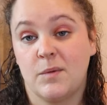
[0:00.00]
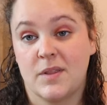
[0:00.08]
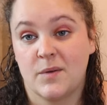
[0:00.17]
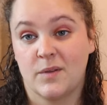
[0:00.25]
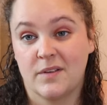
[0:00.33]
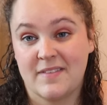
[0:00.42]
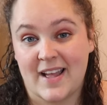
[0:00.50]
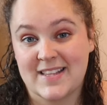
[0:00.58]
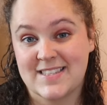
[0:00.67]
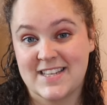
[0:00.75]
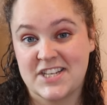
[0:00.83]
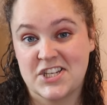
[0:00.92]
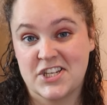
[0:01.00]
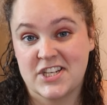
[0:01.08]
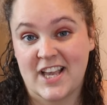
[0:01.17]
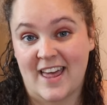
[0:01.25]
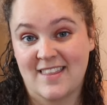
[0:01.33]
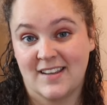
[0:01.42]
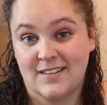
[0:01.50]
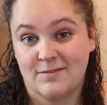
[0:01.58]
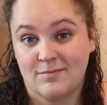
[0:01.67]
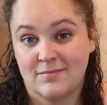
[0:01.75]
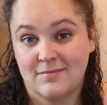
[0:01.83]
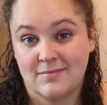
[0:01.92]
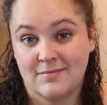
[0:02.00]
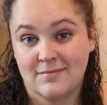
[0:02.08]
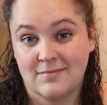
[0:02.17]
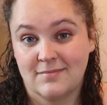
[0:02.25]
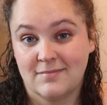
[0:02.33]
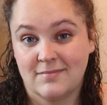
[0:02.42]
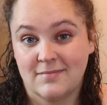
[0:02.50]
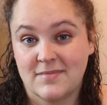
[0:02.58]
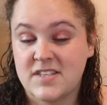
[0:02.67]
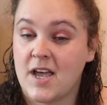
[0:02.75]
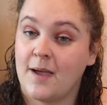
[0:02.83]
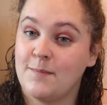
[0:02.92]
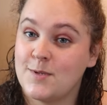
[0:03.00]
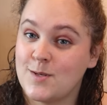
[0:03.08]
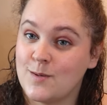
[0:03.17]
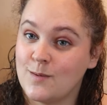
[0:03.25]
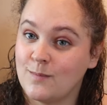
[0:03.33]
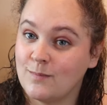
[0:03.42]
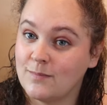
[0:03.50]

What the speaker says: with all of that stitched together, time to